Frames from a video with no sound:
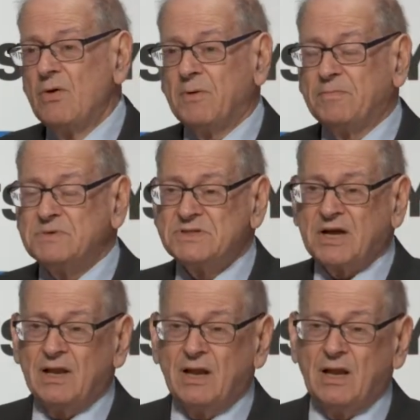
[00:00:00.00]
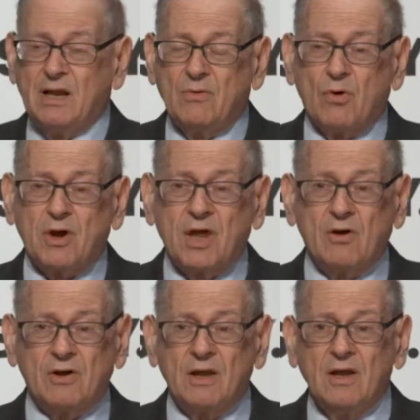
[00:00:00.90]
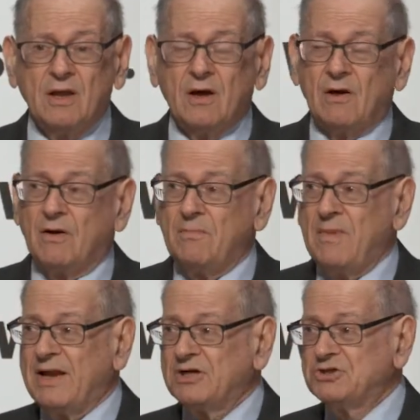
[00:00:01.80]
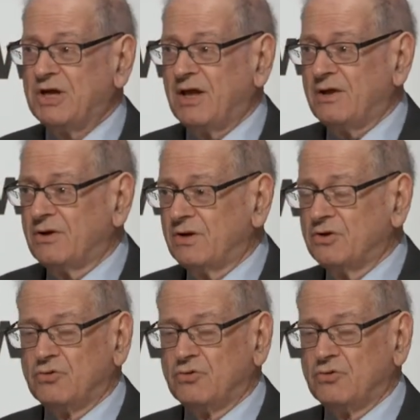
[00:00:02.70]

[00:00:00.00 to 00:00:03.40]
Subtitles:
We're particularly working on managing